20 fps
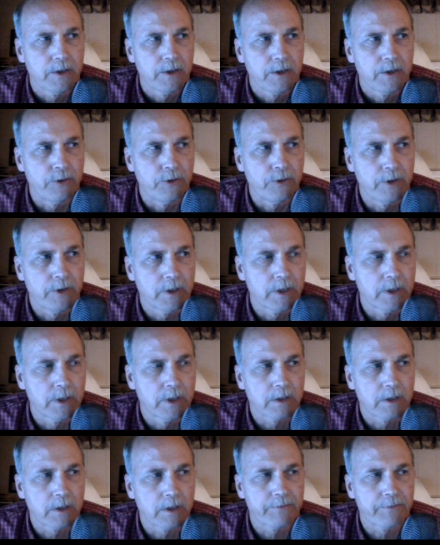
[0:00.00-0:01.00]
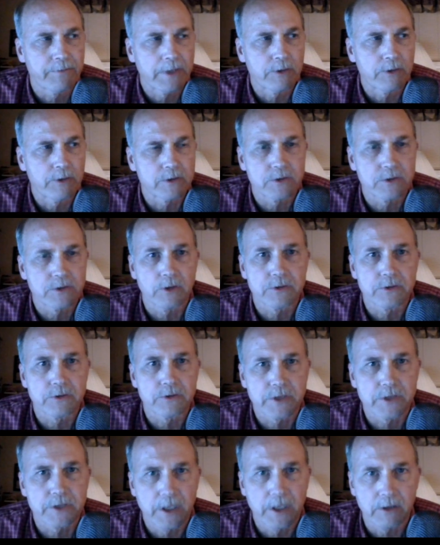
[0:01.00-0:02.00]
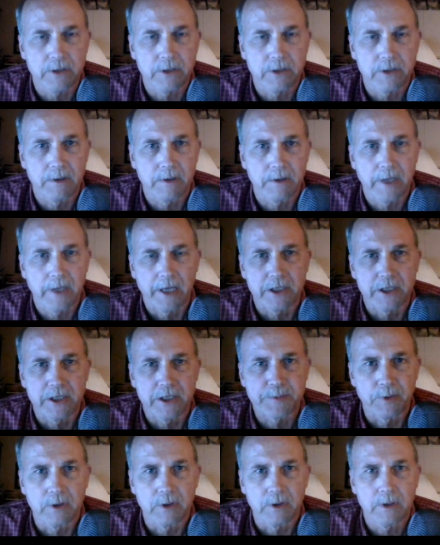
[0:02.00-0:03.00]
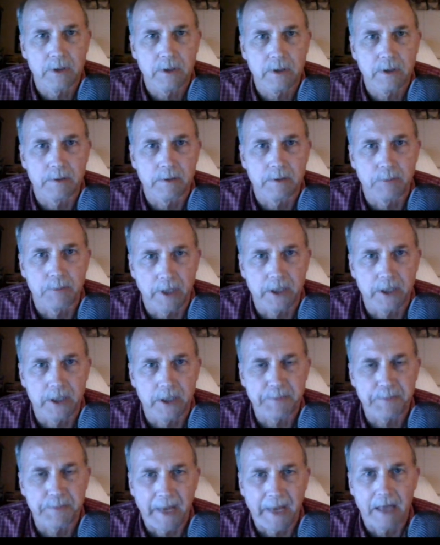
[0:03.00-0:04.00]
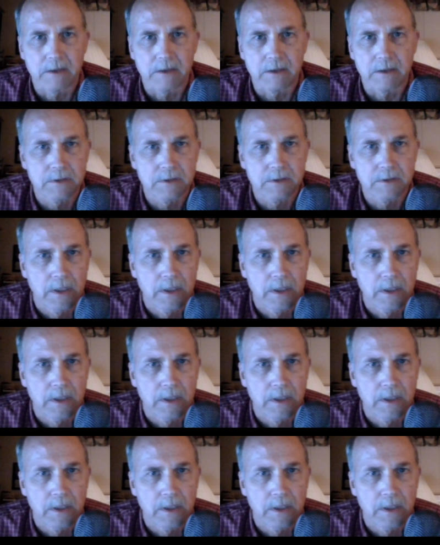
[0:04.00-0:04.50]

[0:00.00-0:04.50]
Union and Confederate soldiers killed at Gettysburg, the bloodiest battle